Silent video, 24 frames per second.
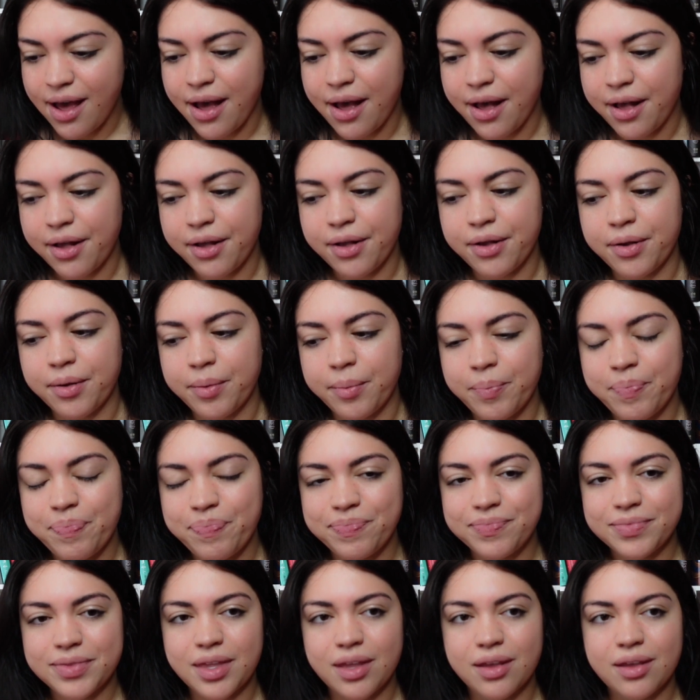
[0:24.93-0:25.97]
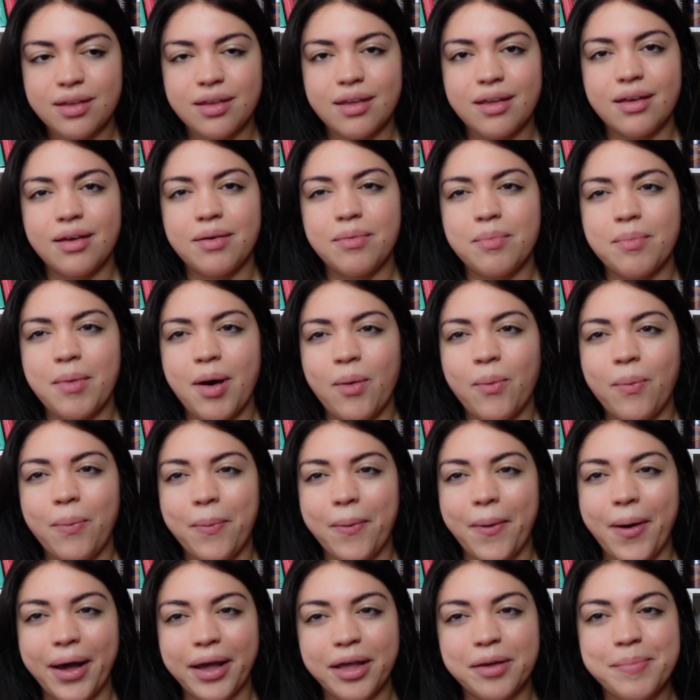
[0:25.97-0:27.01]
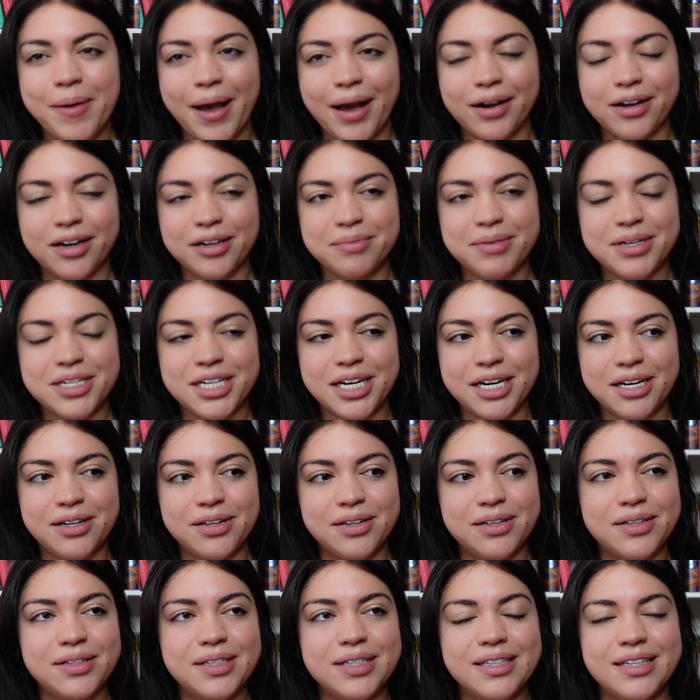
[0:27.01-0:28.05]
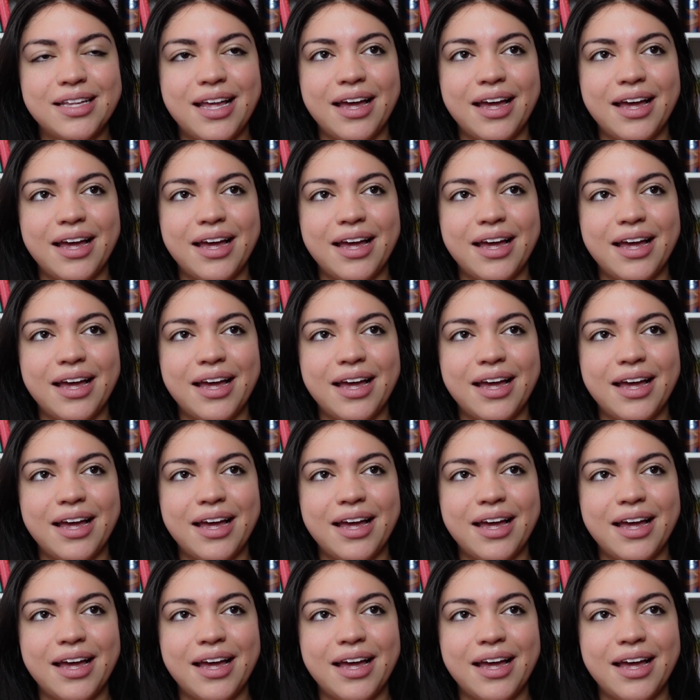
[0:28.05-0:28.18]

A while back on my channel,